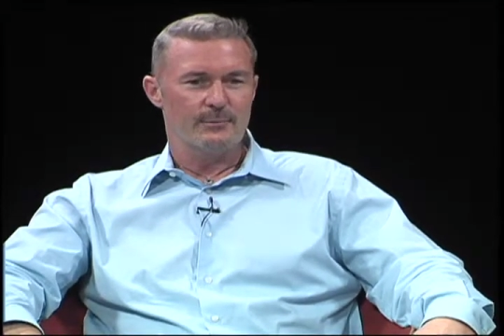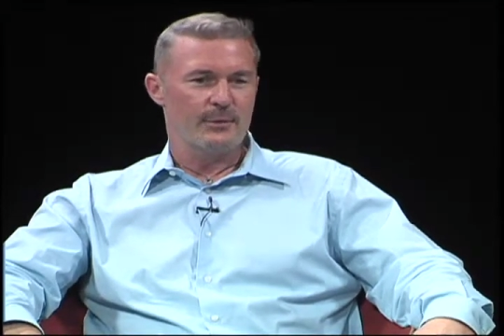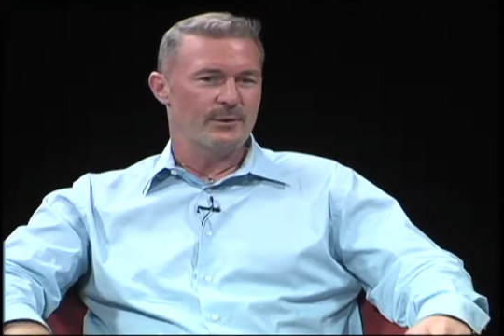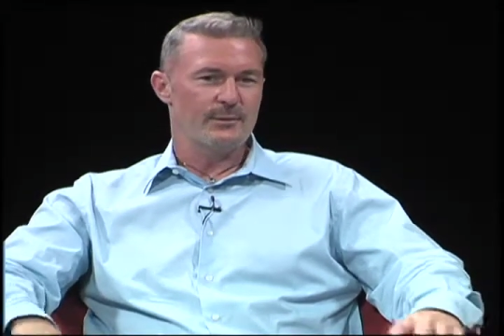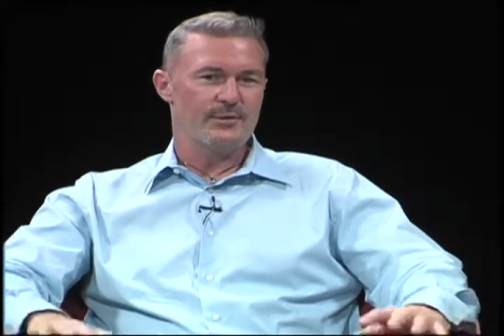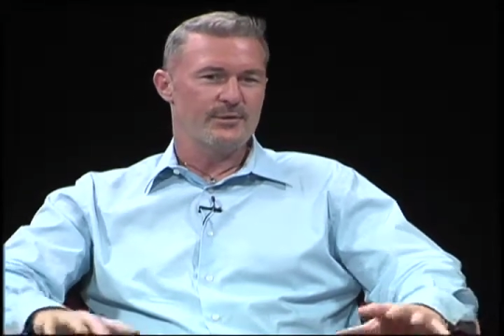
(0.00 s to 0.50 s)

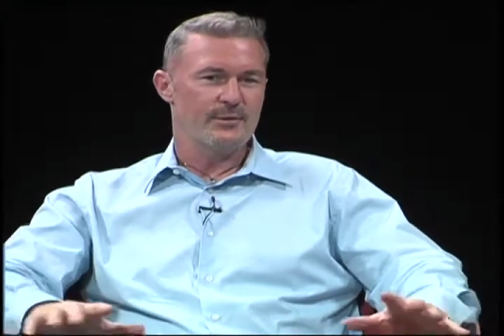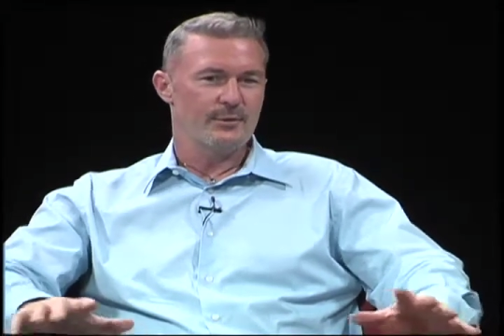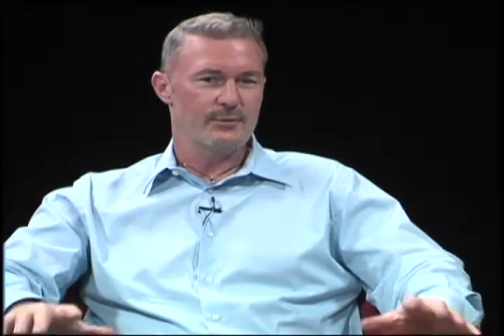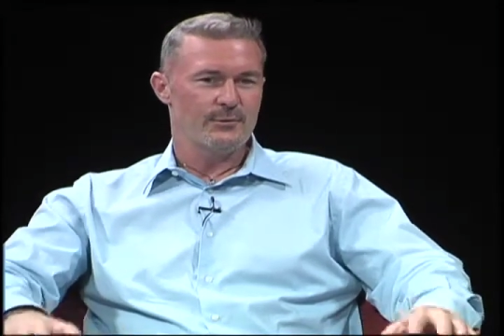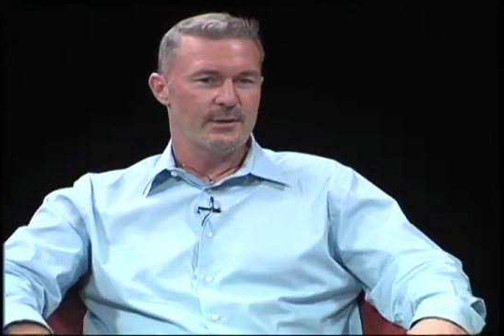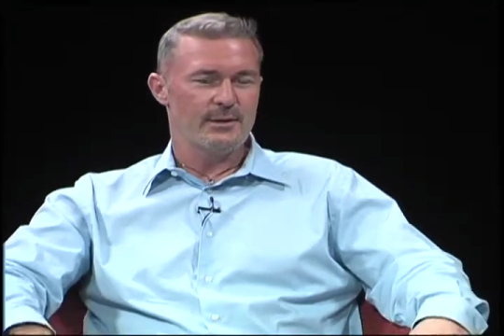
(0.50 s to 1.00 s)
but there was
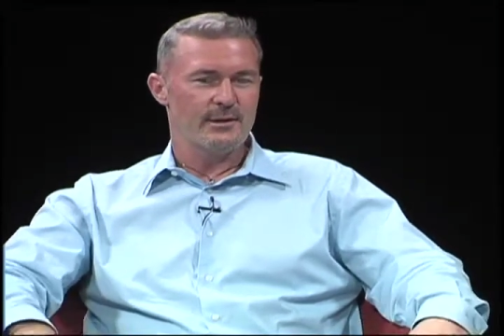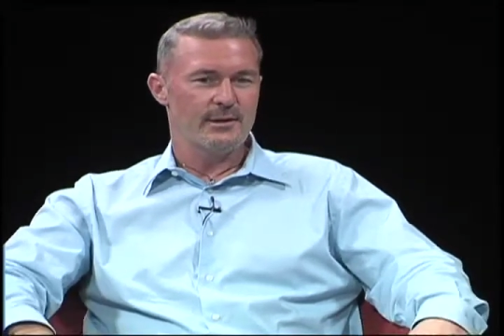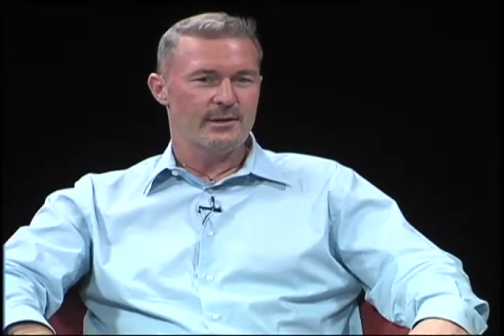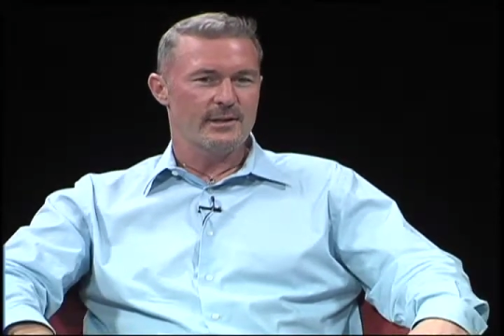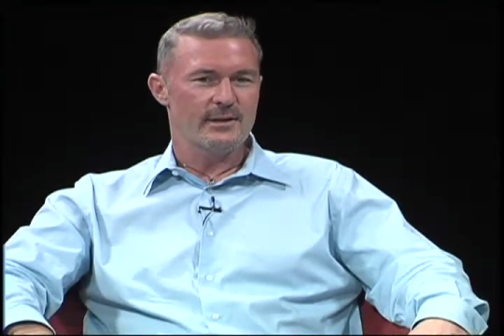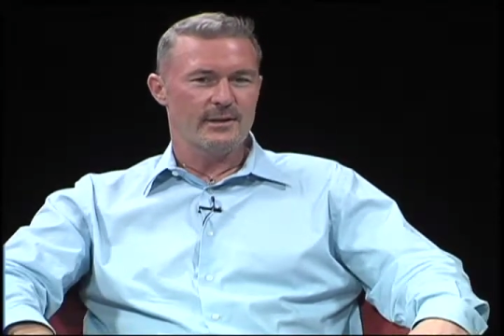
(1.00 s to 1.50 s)
really
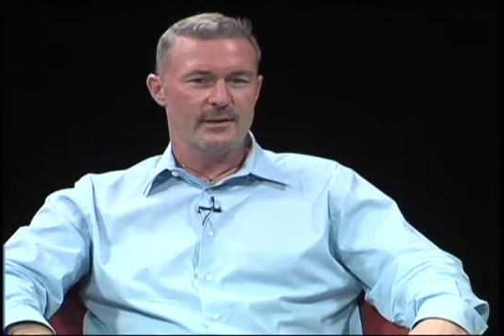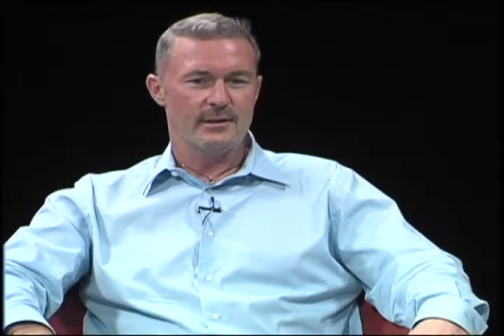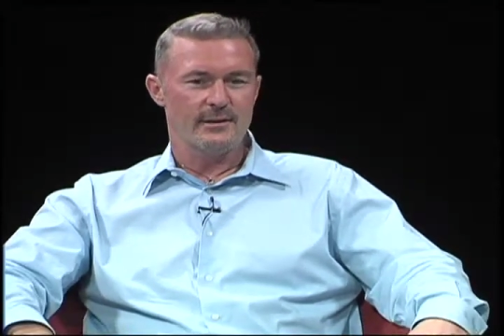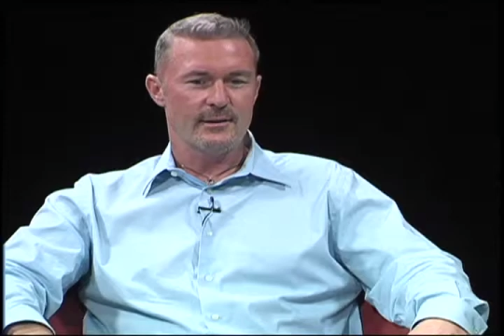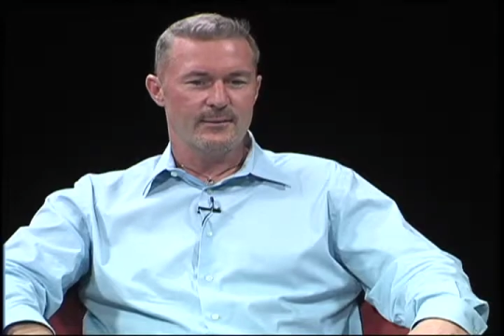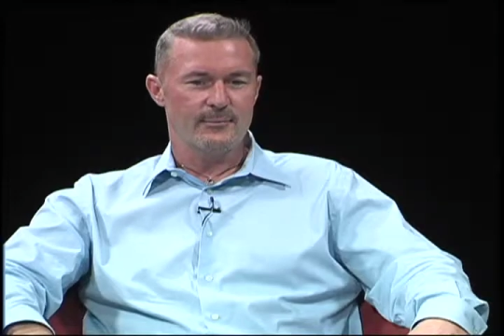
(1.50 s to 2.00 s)
nothing like that.
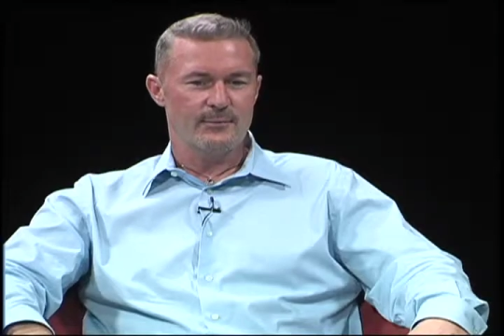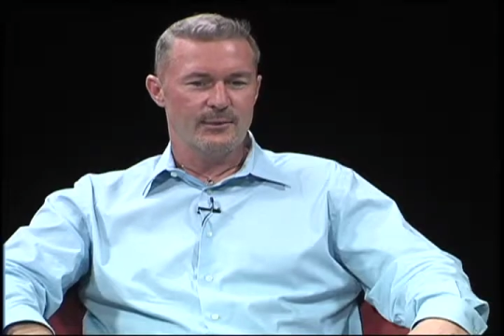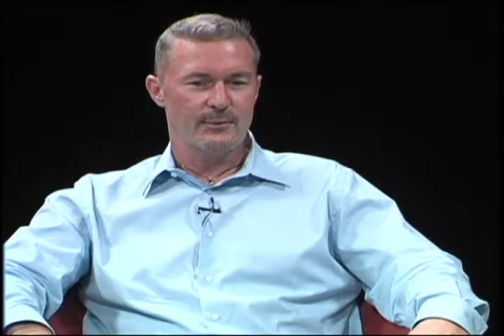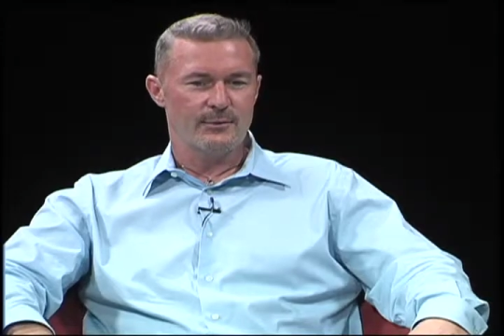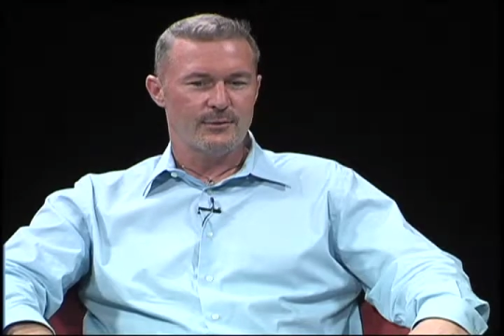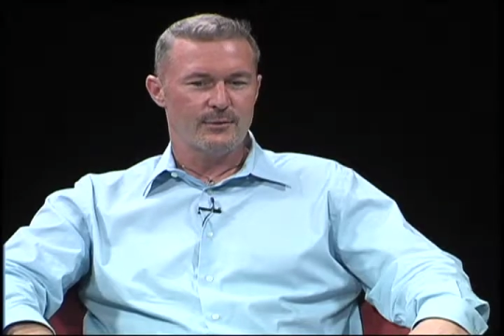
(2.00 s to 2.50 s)
It
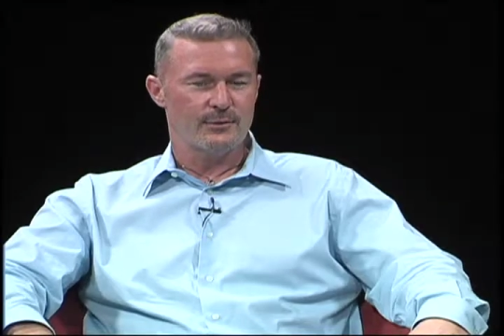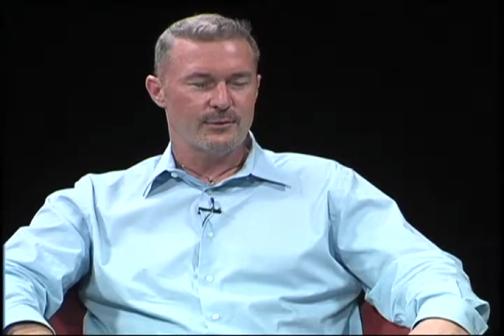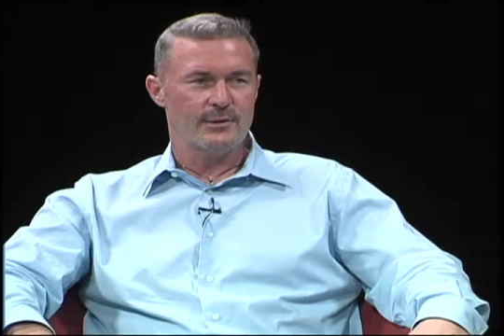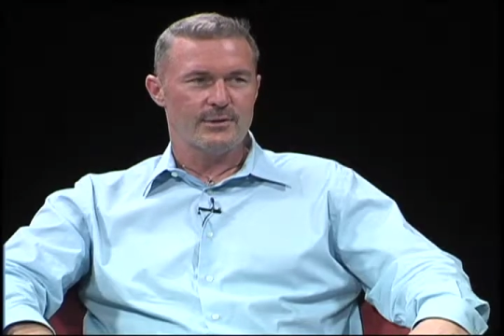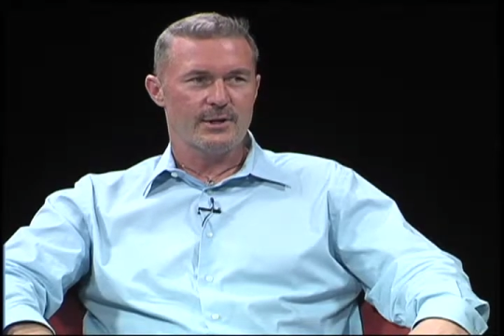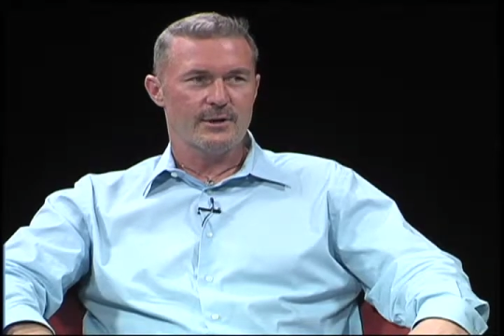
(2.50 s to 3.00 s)
was
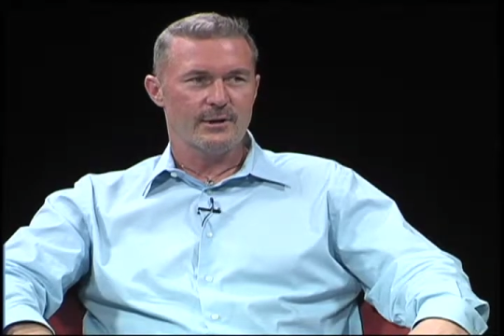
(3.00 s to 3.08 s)
very scary.